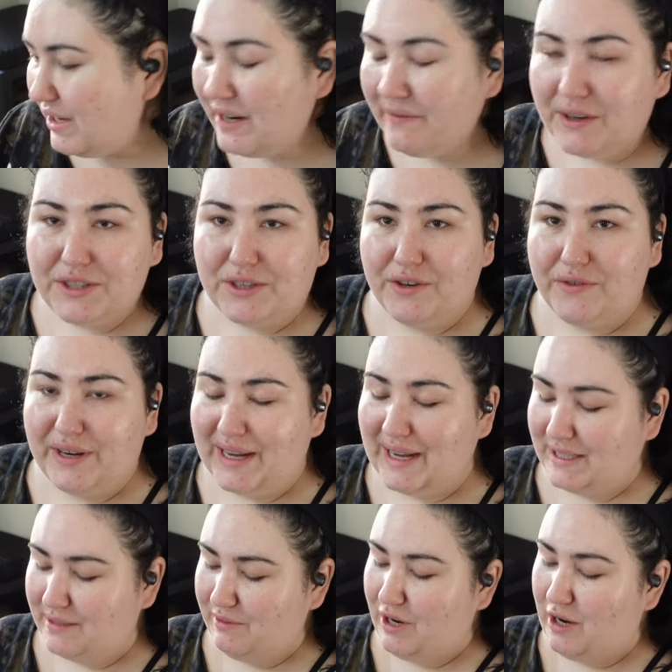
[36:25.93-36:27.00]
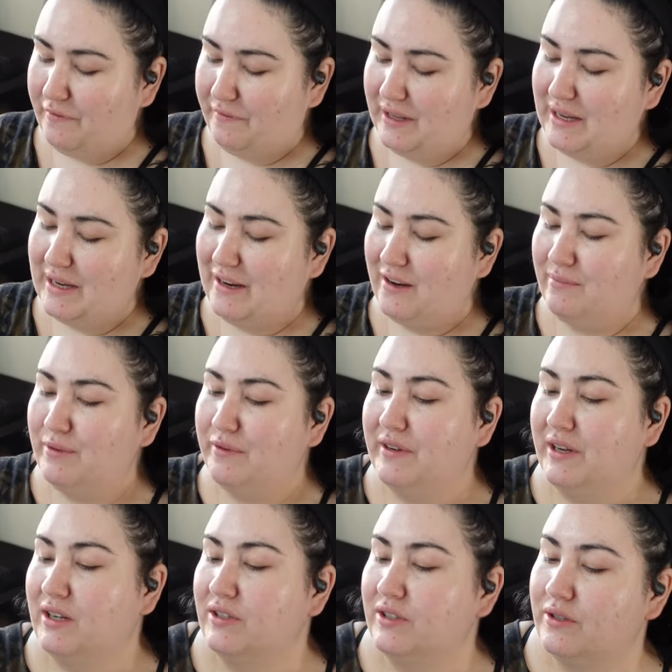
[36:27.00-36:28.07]
I've also already had some coffee, and now I'm
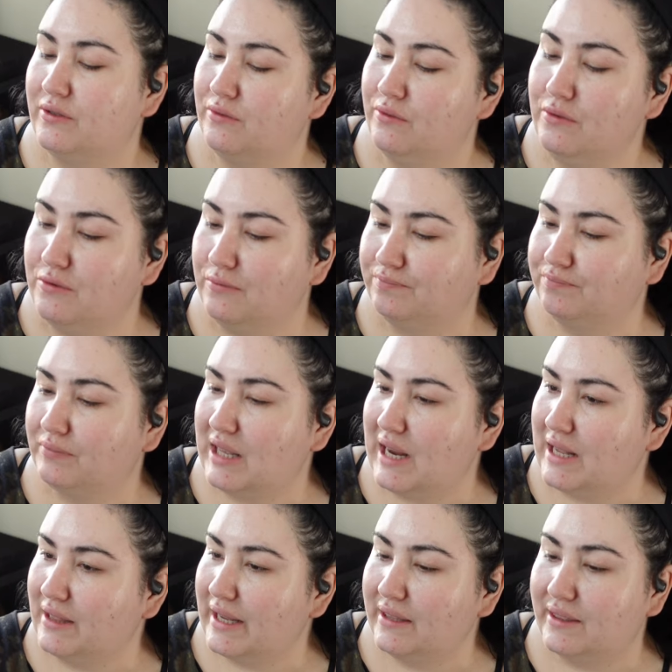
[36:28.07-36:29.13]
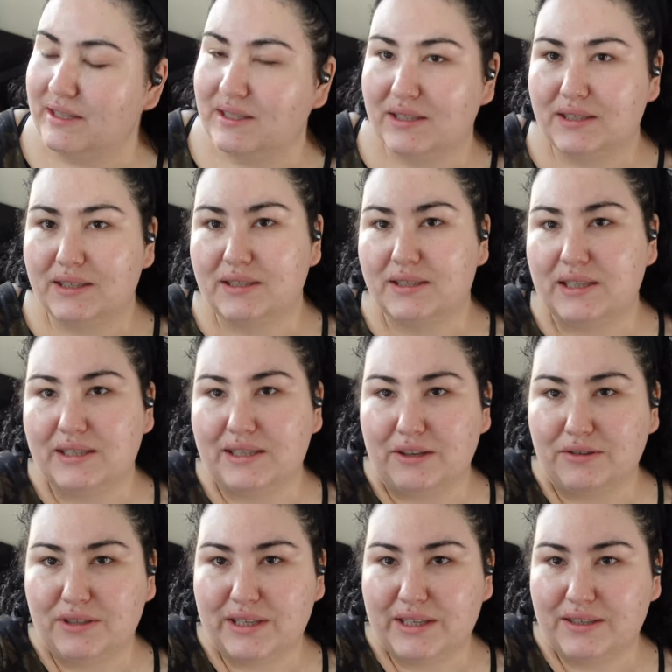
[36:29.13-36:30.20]
moving on to, ooh, I like this. This is the
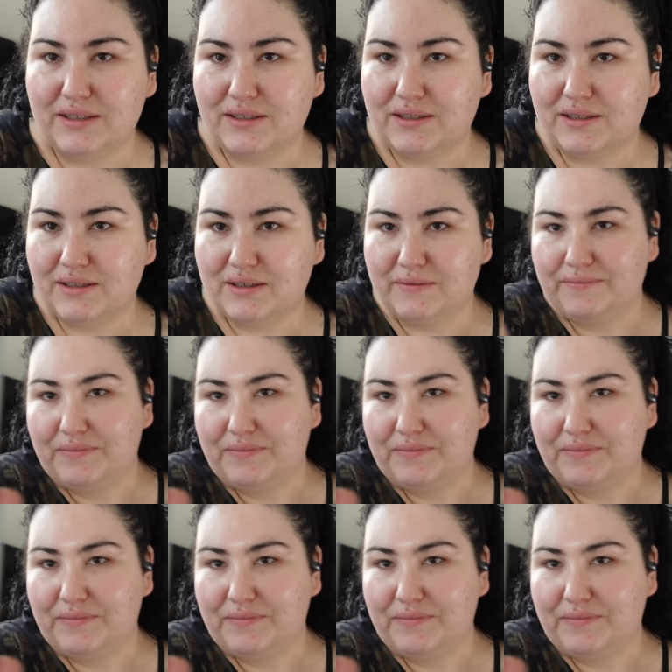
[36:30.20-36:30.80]
Celsius.